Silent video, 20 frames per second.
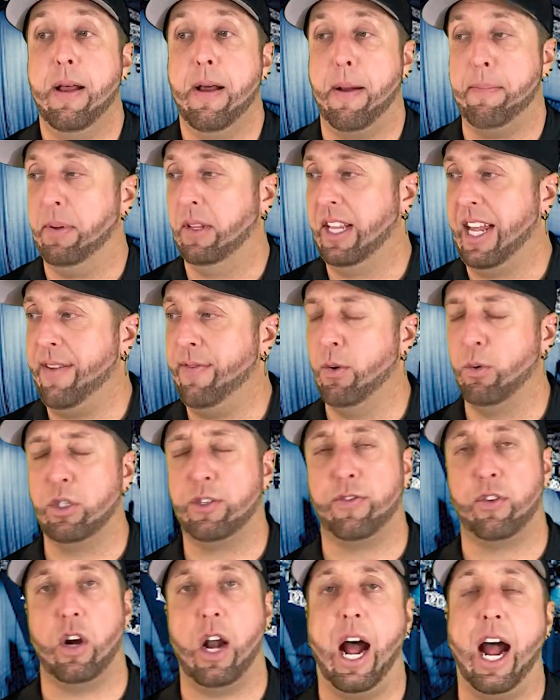believe it was
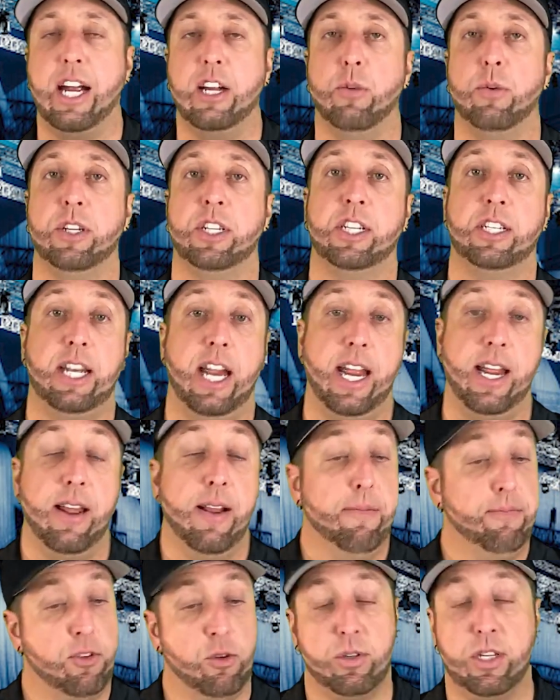for Iowa State, it
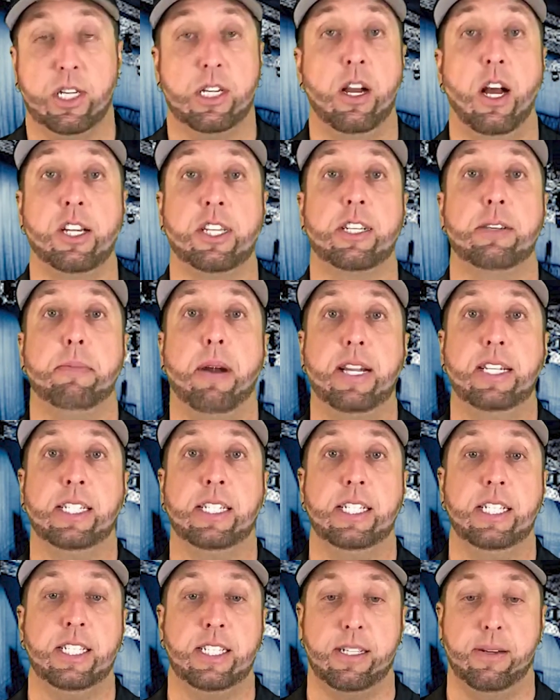was a customized
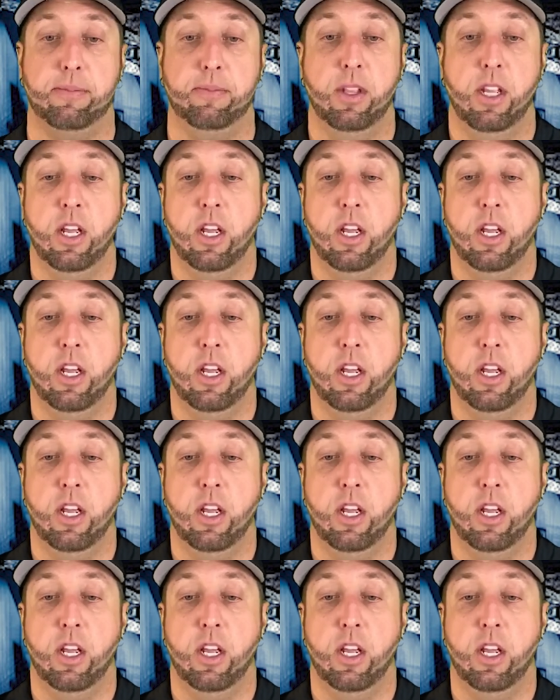system.